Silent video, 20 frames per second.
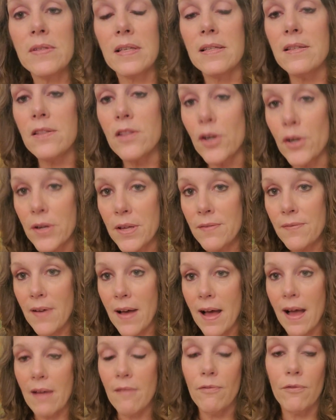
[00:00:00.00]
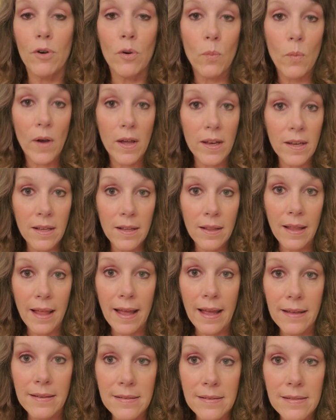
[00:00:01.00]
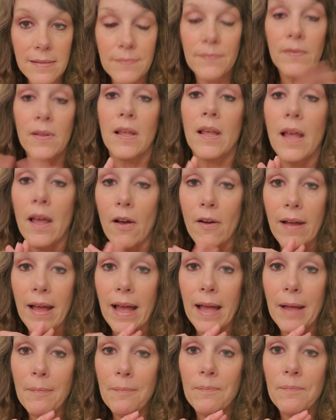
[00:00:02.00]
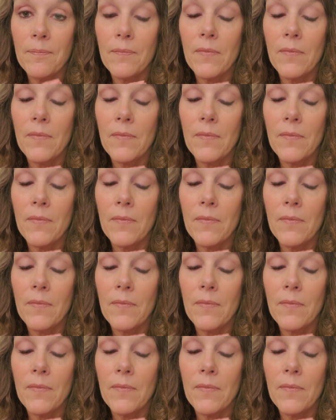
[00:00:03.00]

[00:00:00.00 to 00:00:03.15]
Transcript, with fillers: It's thirty-five dollars for one class, okay?